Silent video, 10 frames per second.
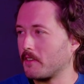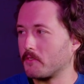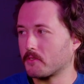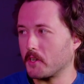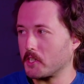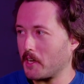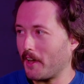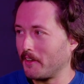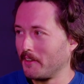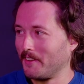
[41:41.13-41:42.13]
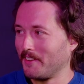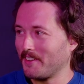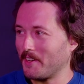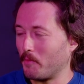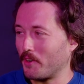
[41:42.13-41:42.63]
I was quite shy,
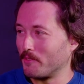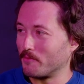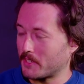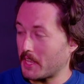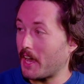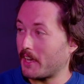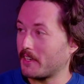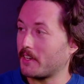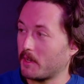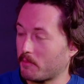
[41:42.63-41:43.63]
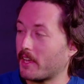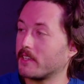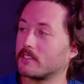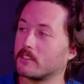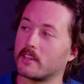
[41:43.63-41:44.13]
and one of them was that I
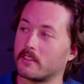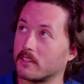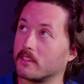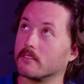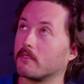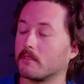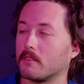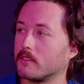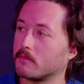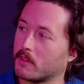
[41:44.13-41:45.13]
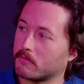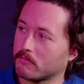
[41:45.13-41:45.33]
applied to do that like when I was in my